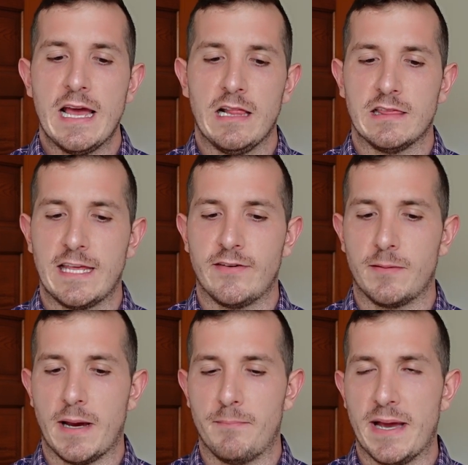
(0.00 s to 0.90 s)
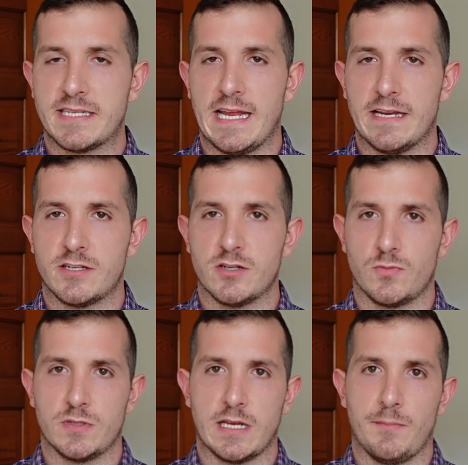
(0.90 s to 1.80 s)
Leaving my best answers
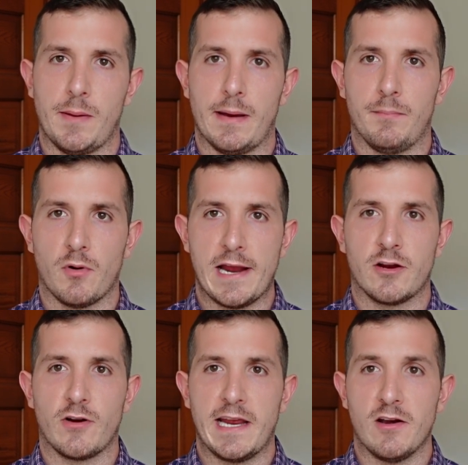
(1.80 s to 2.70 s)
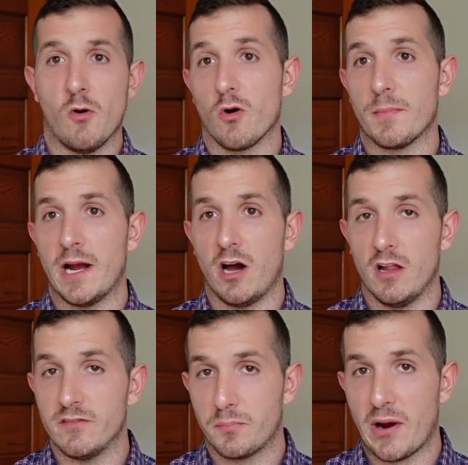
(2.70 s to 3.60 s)
was going to be my bright green or my
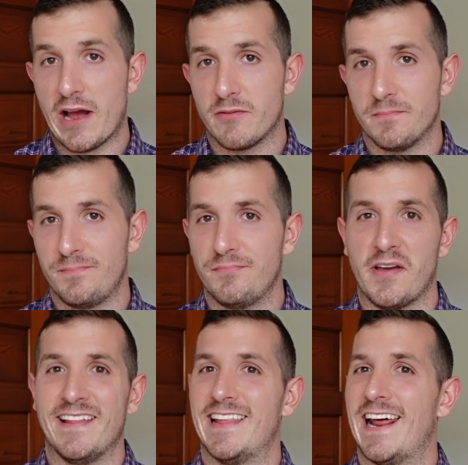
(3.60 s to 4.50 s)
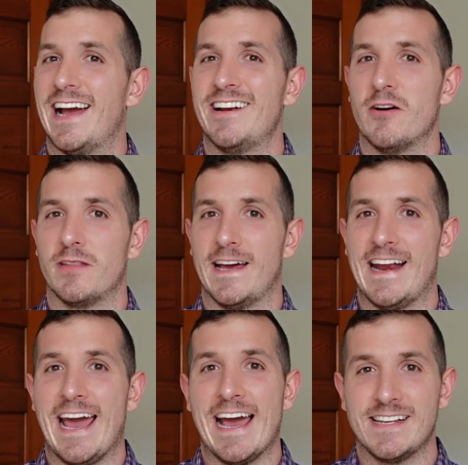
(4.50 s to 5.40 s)
olive brown. And then I know
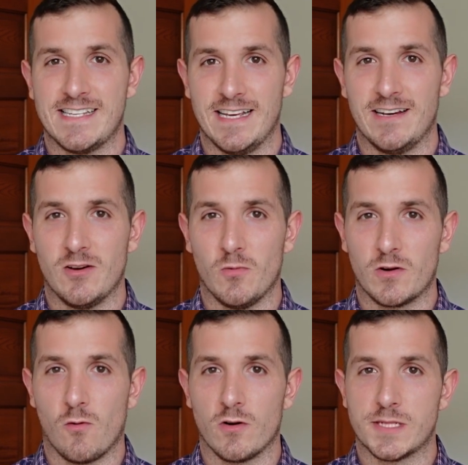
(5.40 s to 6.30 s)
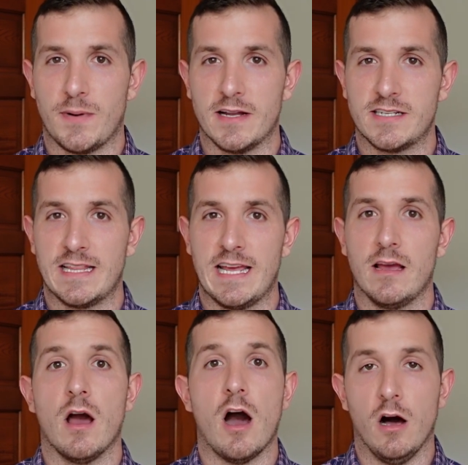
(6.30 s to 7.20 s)
that acid would correspond to the
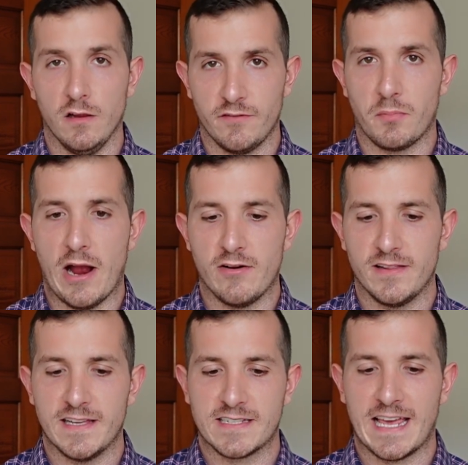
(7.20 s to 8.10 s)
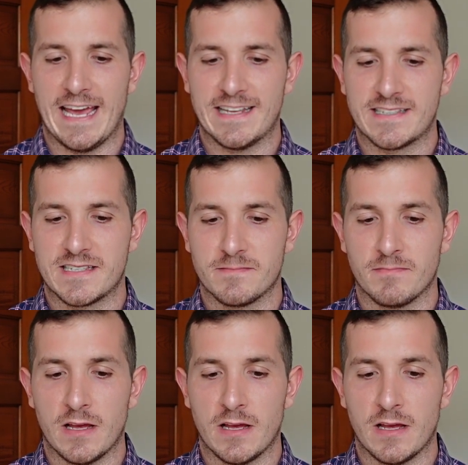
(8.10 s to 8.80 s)
olive brown in this case.